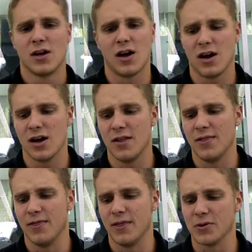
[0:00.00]

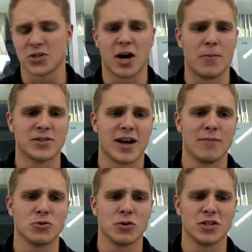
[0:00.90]
There was a couple
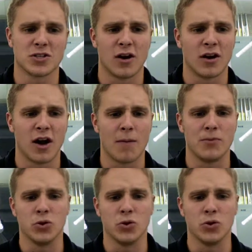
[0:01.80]
times where you'd start it up,